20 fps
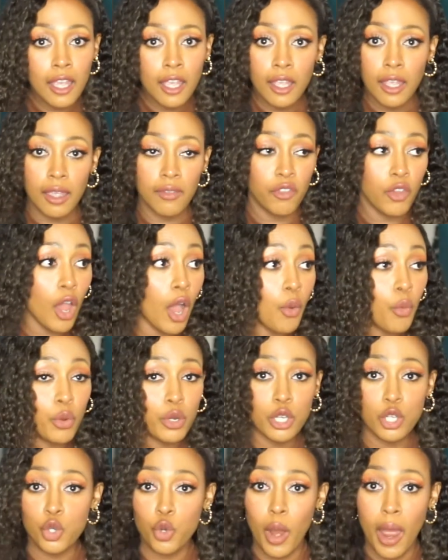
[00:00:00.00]
if y'all
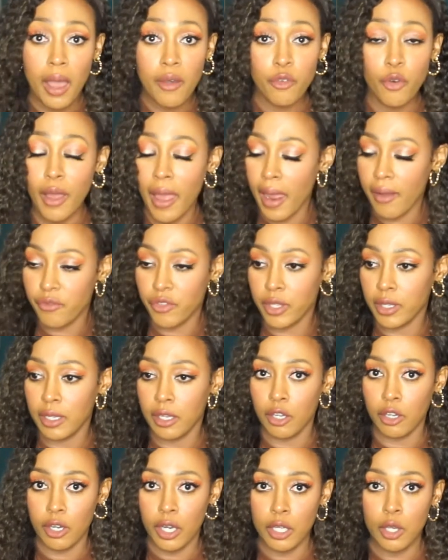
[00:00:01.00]
want to travel half the
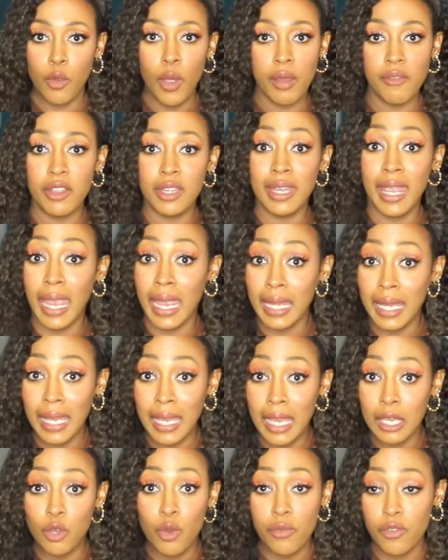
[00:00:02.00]
year and you have a nanny
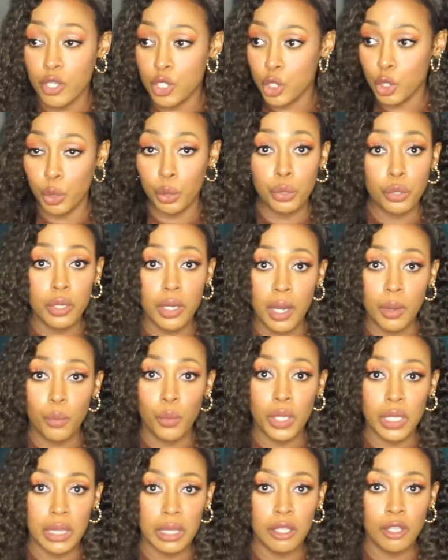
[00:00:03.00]
and you have a tutor come
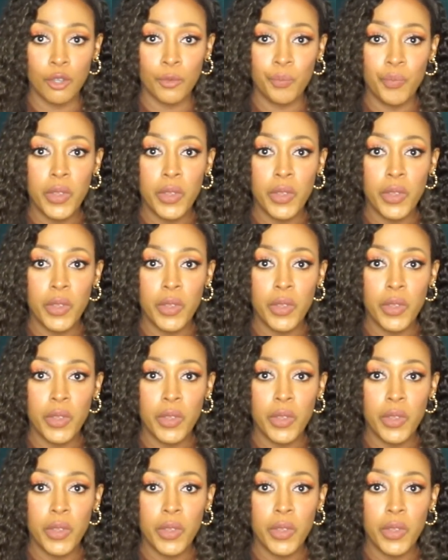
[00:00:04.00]
with you,